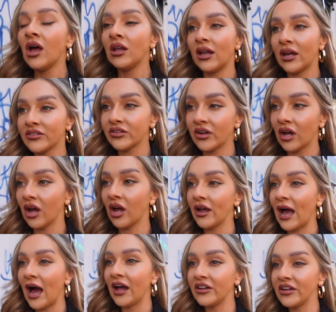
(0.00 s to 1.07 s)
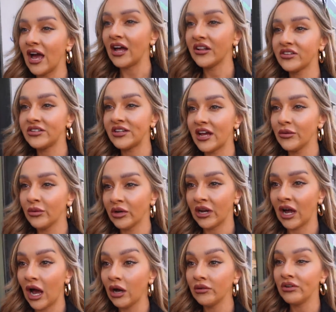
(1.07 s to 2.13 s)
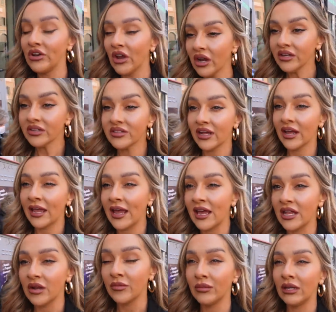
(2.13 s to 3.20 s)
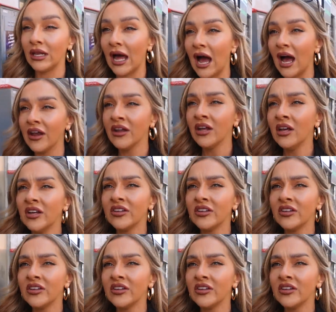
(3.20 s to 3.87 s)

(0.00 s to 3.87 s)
last night and yeah today we're gonna have a nice day in Milan